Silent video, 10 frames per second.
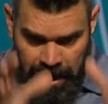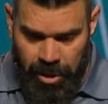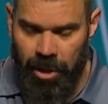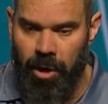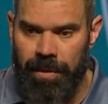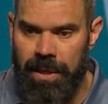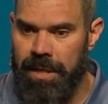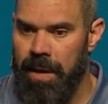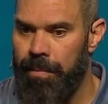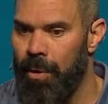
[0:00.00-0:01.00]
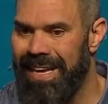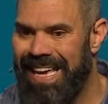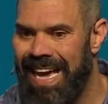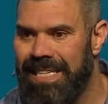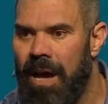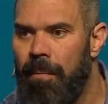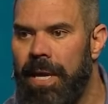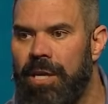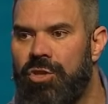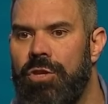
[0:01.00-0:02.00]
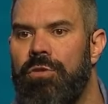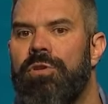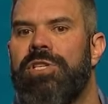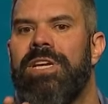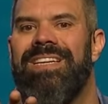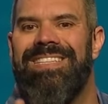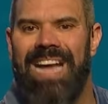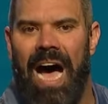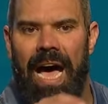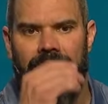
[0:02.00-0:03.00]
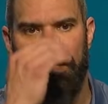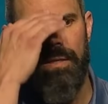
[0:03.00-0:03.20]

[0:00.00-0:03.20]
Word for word: and took over the temple, guess how many Jews died